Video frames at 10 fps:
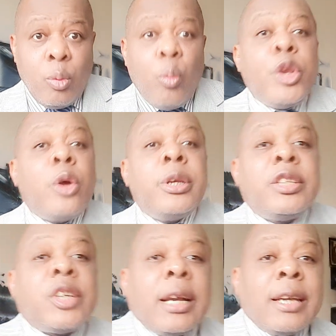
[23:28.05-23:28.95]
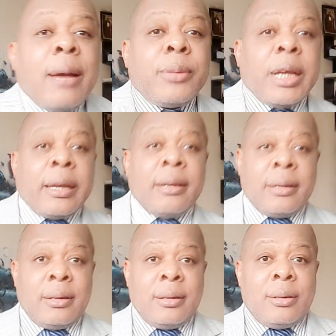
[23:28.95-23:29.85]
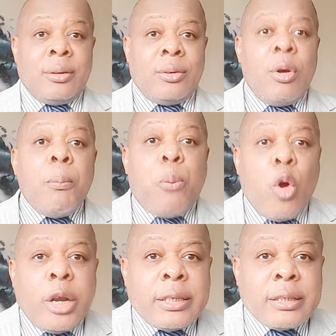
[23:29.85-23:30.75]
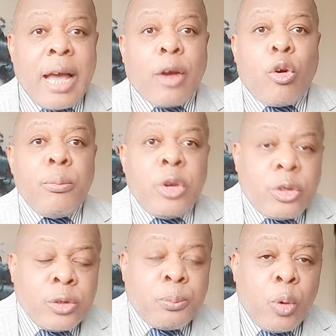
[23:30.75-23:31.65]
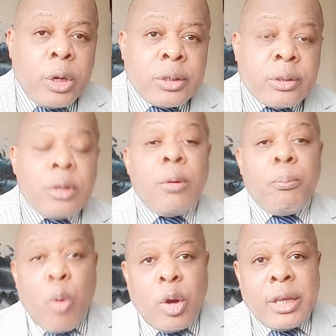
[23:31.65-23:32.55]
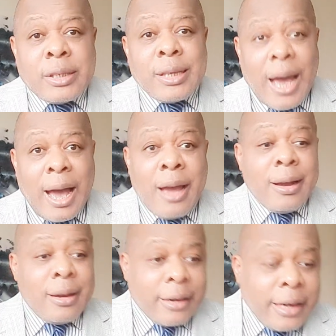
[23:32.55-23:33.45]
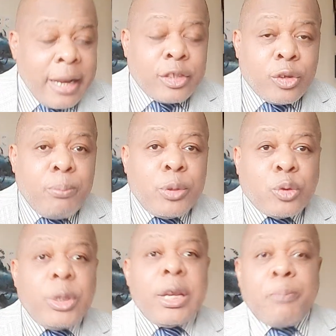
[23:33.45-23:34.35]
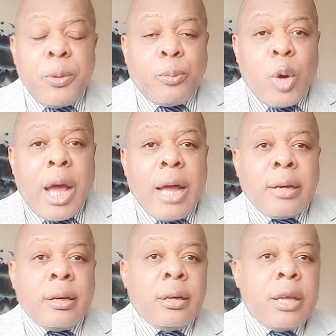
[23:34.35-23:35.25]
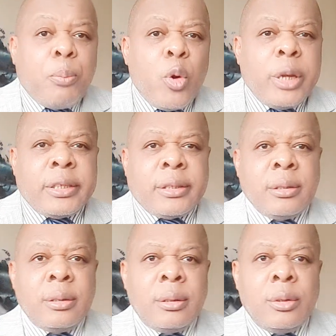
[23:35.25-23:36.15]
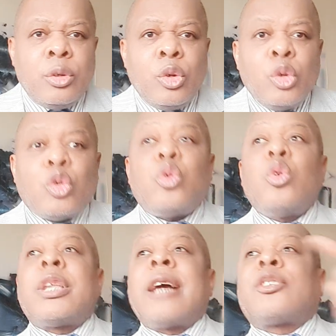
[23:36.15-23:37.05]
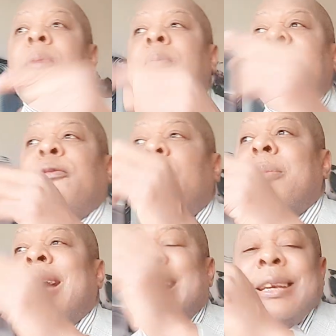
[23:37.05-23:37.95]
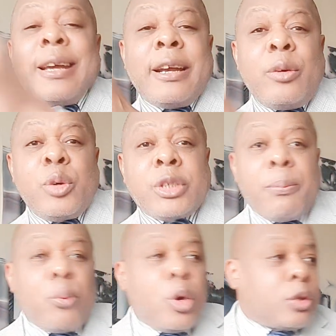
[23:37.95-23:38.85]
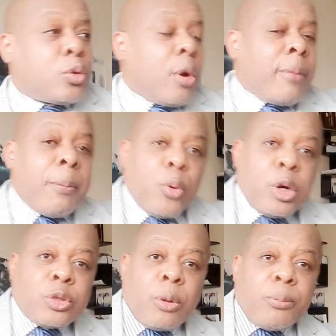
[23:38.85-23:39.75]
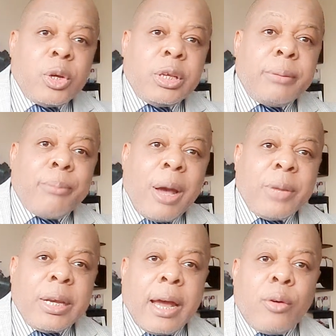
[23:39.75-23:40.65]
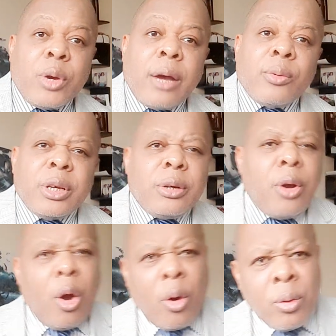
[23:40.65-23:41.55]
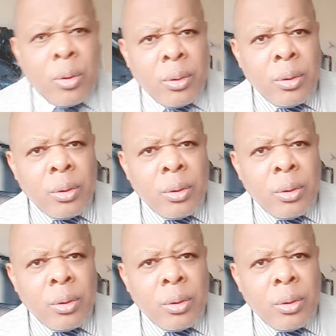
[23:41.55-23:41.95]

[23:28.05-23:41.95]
We don't need gendarmes there. Police are community police. Police are relation between the people and the police. Should you take somebody from Gendamerie who is a police to come and police somebody in Bamenda or Yaoundé? No.